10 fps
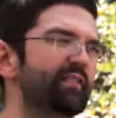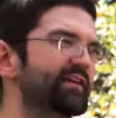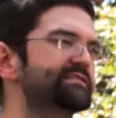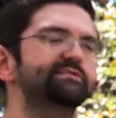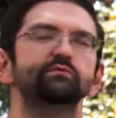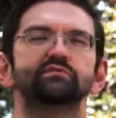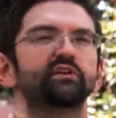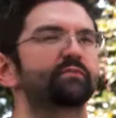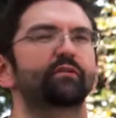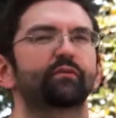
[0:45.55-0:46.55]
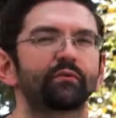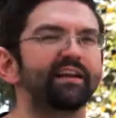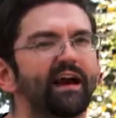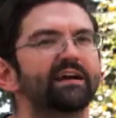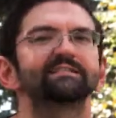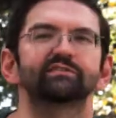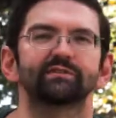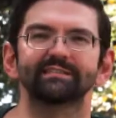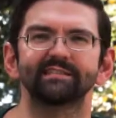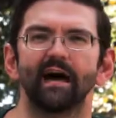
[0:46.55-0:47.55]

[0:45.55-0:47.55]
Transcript: and they're used over 300